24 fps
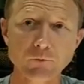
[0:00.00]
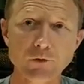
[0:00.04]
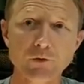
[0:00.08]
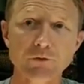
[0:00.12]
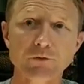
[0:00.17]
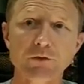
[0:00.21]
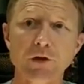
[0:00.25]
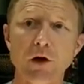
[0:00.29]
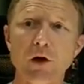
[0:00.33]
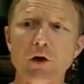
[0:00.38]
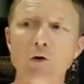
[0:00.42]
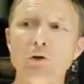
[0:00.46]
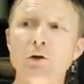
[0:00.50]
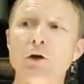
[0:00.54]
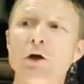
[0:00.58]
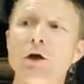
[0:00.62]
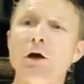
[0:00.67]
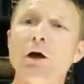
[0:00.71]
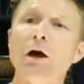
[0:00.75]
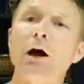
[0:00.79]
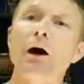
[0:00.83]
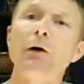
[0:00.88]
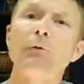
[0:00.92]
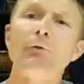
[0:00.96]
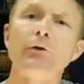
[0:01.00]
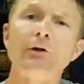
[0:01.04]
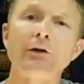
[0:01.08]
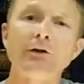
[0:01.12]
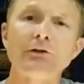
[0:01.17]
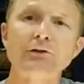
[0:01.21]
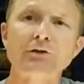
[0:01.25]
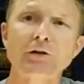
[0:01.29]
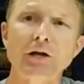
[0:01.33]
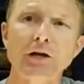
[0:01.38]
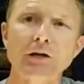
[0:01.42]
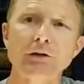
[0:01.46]
So I want to
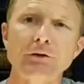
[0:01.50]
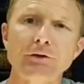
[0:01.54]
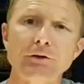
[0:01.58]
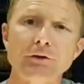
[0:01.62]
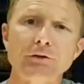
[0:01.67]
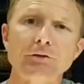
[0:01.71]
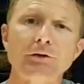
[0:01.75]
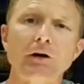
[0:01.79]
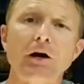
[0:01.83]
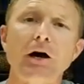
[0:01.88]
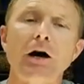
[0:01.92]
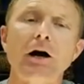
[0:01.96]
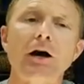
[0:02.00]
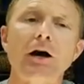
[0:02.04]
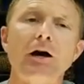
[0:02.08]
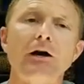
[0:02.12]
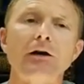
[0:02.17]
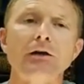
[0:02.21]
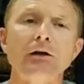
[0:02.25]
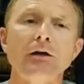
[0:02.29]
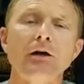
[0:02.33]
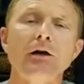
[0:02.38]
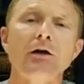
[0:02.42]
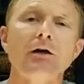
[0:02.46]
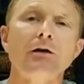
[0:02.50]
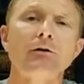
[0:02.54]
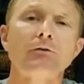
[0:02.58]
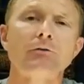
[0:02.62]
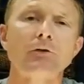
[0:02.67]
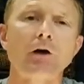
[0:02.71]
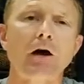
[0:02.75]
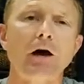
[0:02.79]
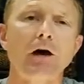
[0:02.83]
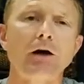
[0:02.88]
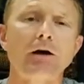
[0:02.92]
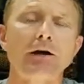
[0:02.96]
check you
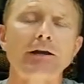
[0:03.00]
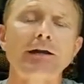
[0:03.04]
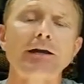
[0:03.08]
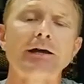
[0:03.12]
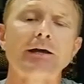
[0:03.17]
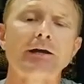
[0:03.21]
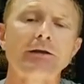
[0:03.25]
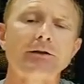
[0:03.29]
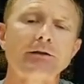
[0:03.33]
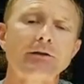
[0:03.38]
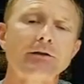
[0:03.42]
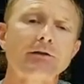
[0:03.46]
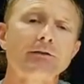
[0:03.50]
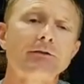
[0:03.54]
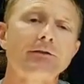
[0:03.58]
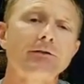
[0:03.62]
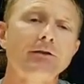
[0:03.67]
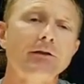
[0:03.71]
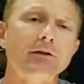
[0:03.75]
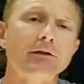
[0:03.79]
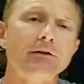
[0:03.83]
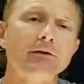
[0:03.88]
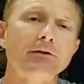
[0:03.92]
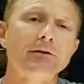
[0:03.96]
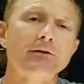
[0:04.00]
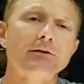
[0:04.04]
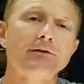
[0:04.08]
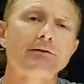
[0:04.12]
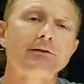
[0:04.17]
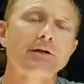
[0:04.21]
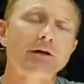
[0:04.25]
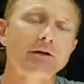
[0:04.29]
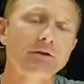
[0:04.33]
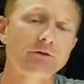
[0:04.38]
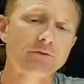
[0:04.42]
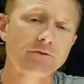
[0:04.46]
again,
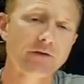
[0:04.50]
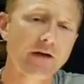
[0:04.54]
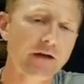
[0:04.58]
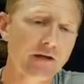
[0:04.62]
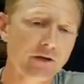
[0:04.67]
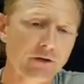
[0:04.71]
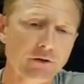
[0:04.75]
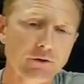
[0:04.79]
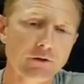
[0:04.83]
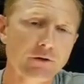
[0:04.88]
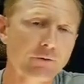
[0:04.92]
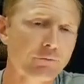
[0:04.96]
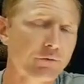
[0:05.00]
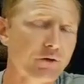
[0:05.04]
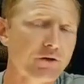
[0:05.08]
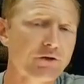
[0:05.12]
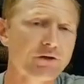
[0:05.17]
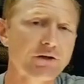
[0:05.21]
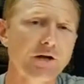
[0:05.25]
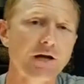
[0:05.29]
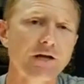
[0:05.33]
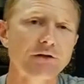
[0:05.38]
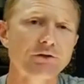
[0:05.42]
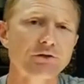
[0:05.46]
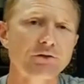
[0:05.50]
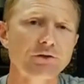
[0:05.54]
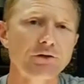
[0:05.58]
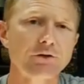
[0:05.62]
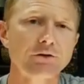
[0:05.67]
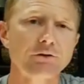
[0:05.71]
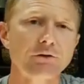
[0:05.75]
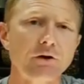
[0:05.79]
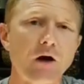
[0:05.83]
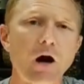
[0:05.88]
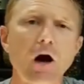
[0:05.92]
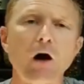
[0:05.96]
tell you thank you and appreciate
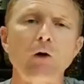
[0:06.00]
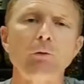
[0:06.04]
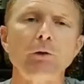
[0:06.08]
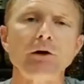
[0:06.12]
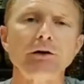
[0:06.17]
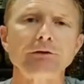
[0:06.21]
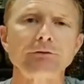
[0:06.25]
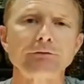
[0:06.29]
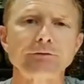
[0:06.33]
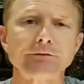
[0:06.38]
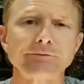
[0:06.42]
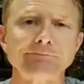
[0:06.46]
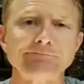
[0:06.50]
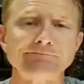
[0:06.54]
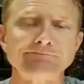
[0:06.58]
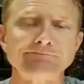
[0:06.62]
you always.